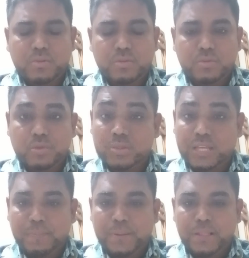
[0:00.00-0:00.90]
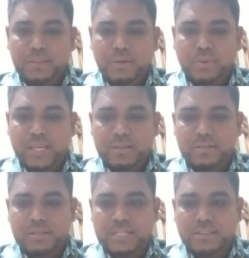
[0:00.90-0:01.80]
do the appeal, then we can
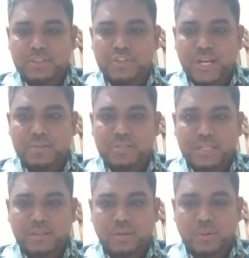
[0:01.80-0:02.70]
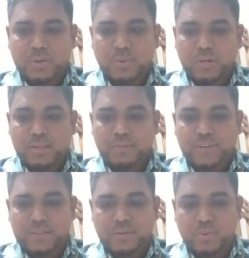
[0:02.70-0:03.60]
take the chance at the lower court, at the
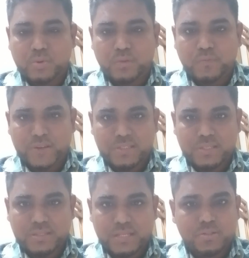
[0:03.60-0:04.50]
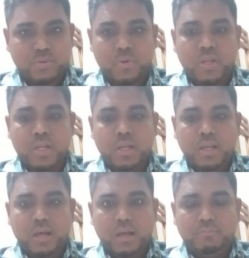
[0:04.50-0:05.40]
first court of first instance. So
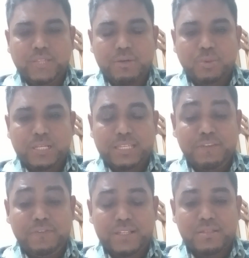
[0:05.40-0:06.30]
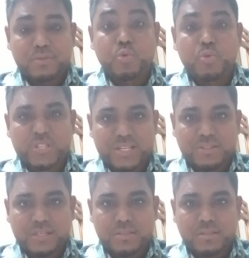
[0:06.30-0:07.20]
that will give us two
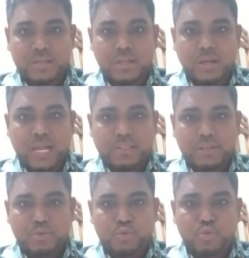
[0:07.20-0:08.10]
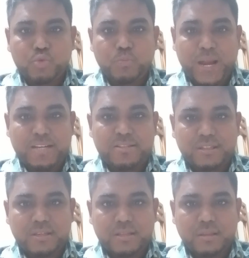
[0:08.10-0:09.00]
chances at the two bites
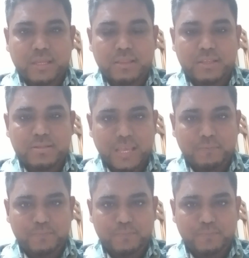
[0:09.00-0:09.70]
in the same